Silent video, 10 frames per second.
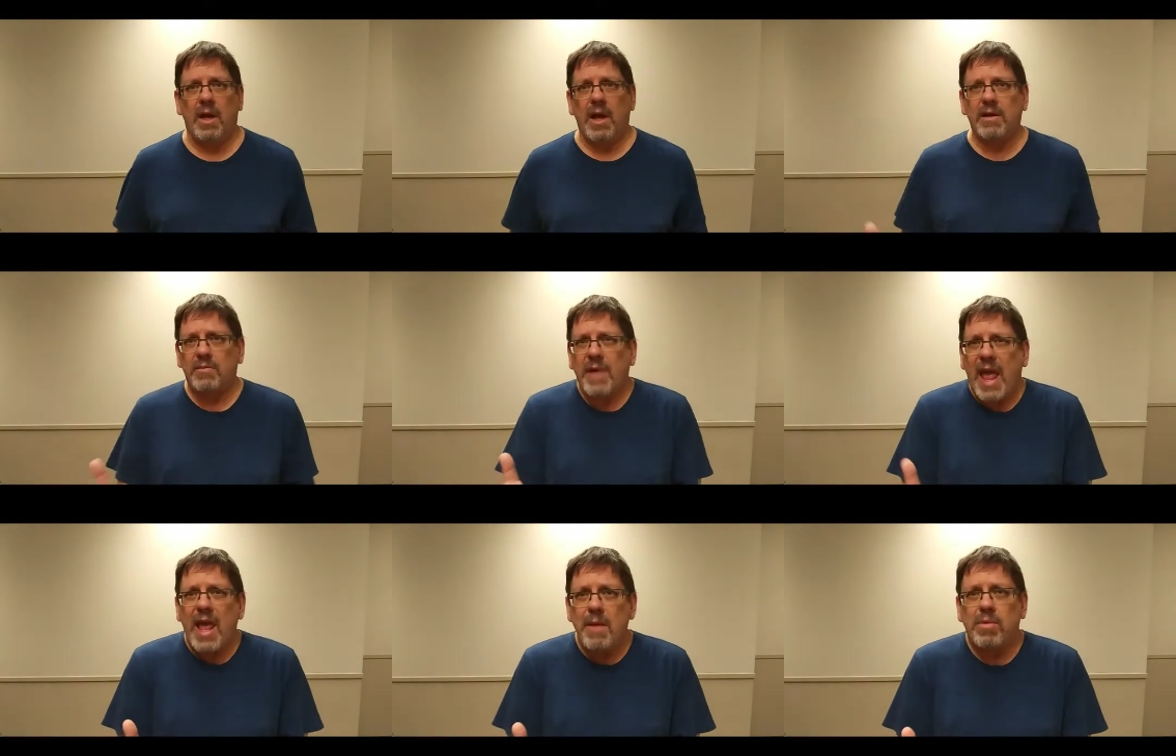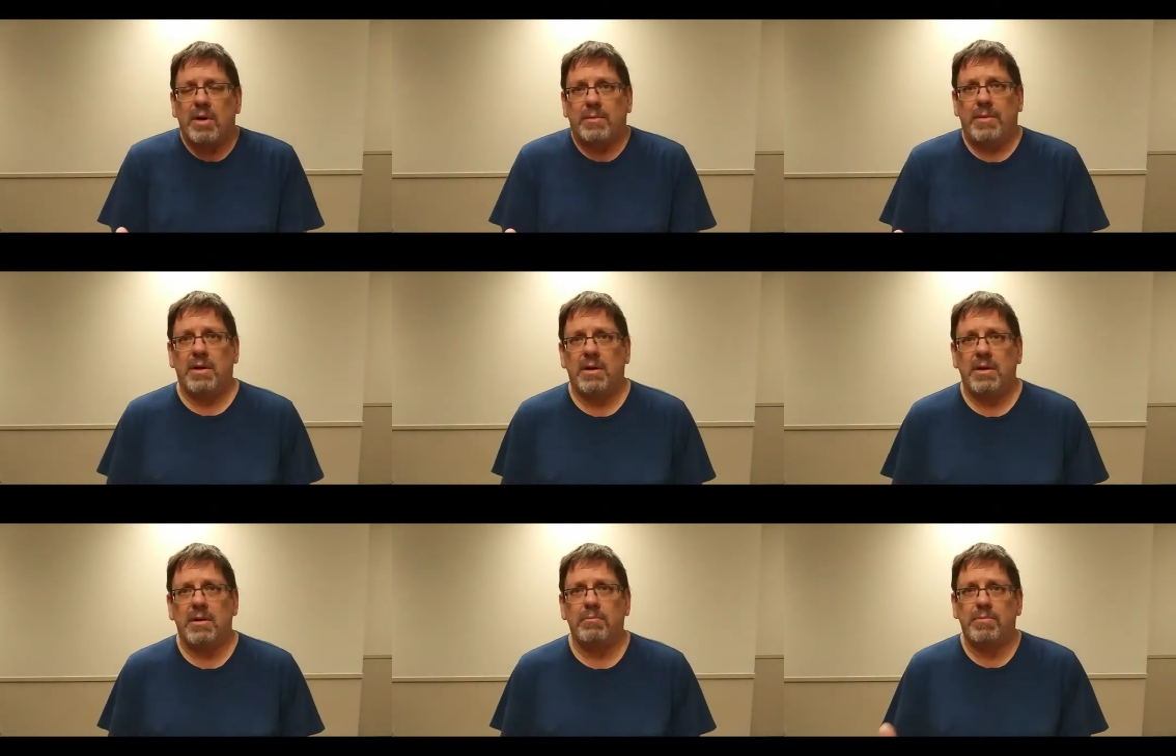And Abram
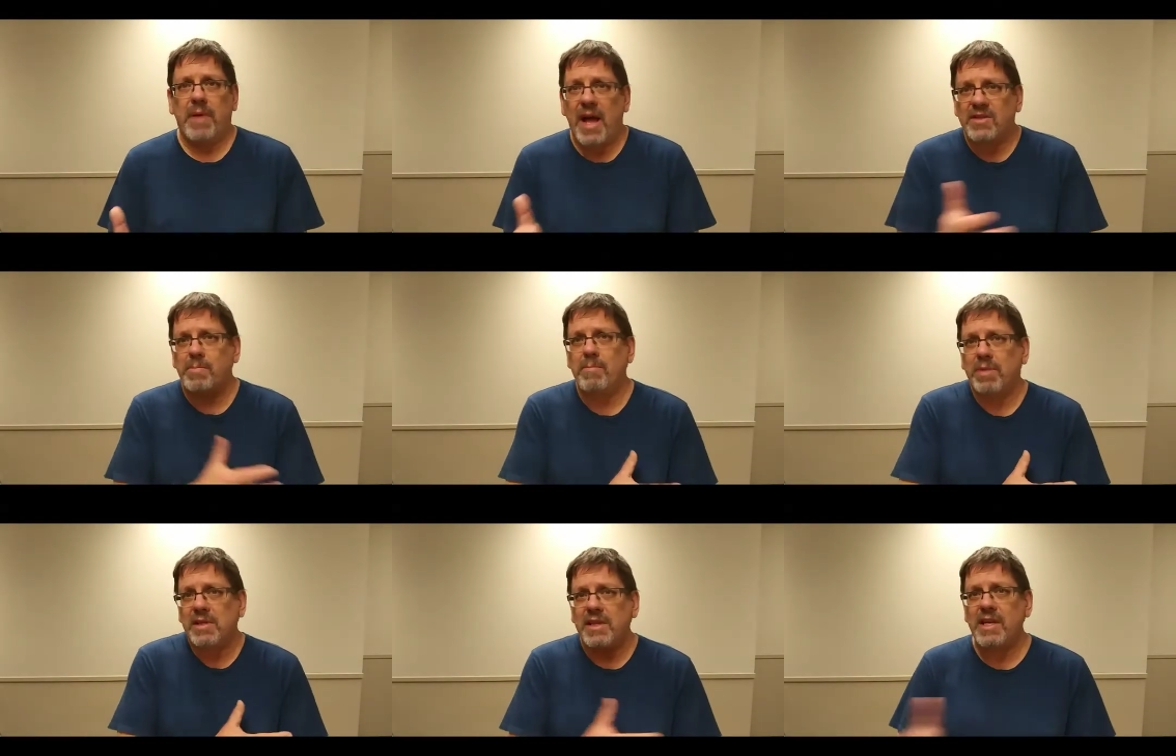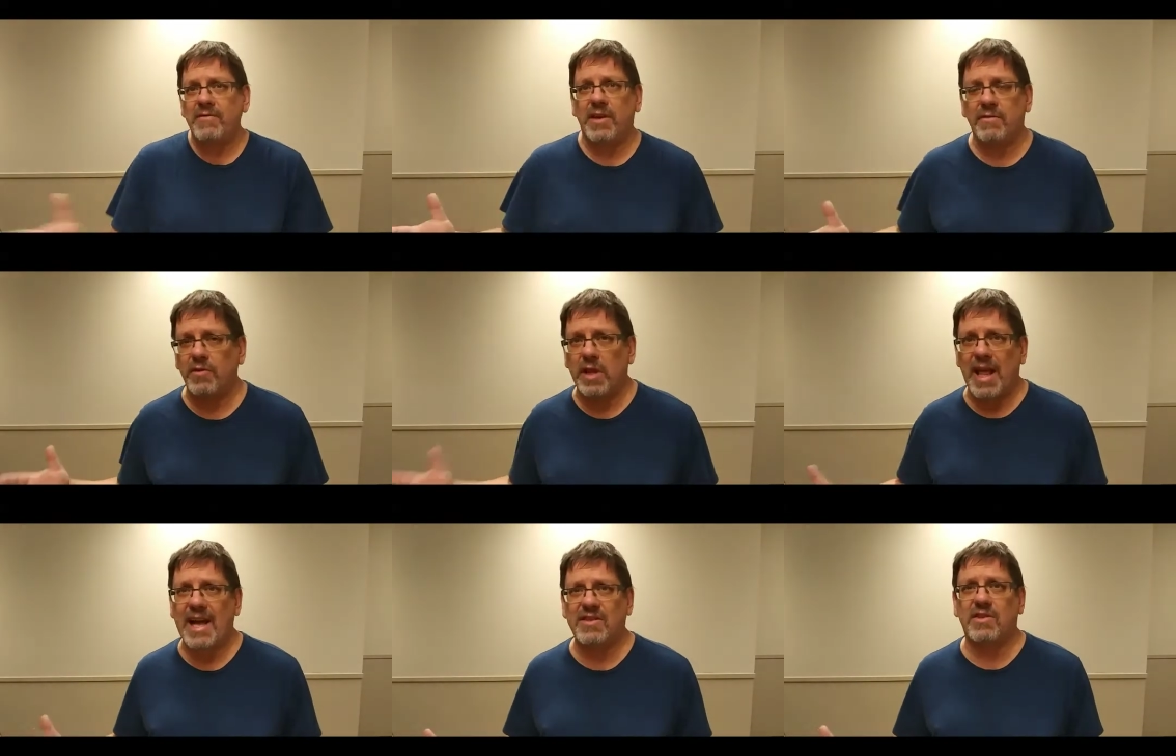has been believing for the
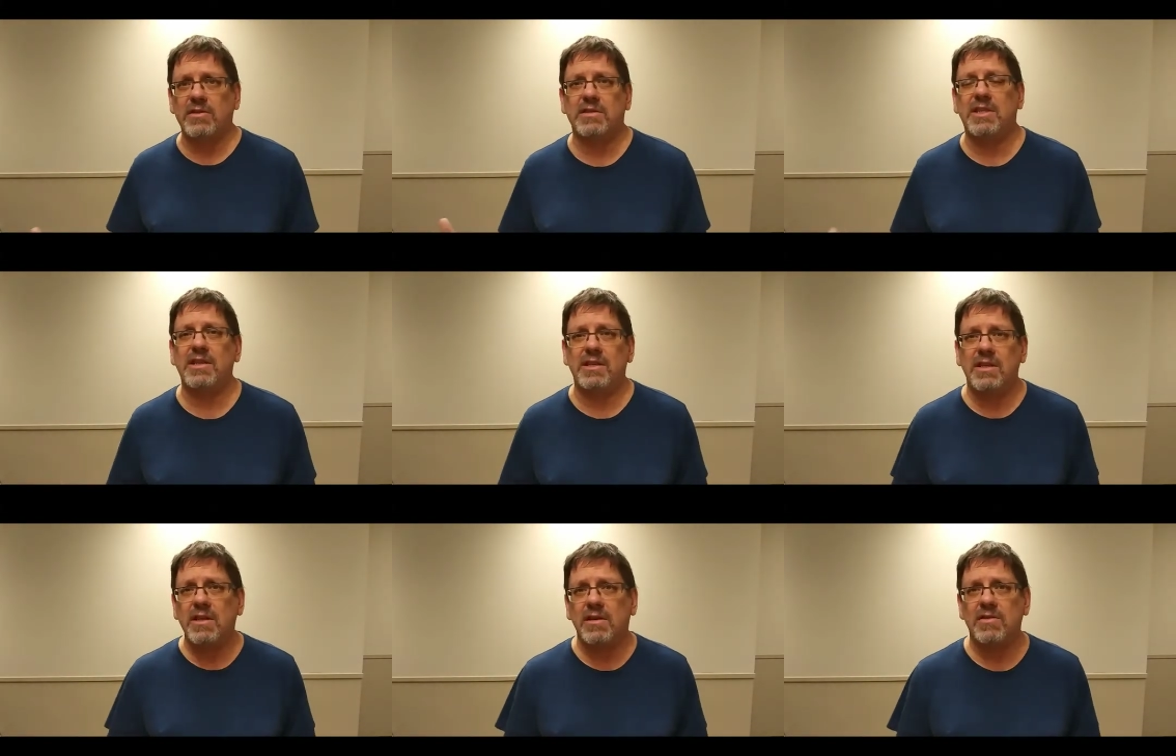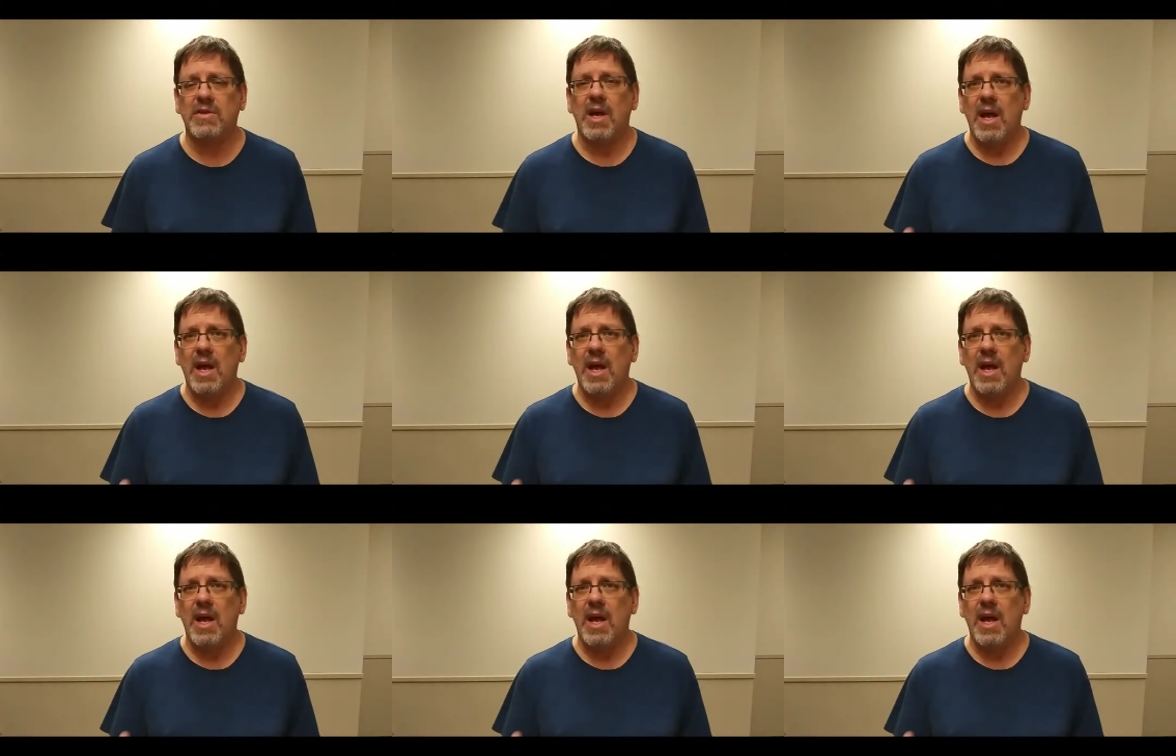last 13 years